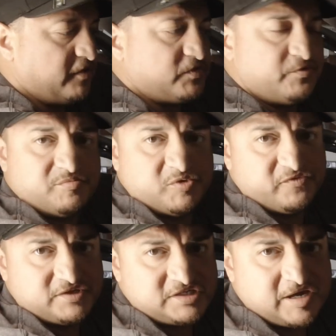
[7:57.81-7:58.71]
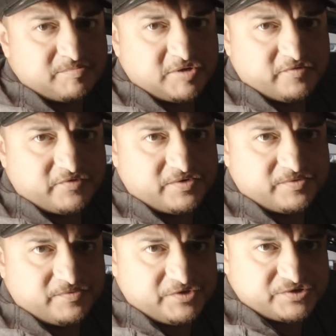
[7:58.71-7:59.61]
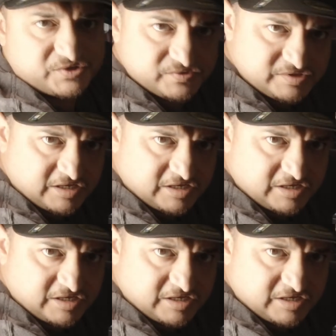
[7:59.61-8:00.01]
After you remove the top cover, there's 2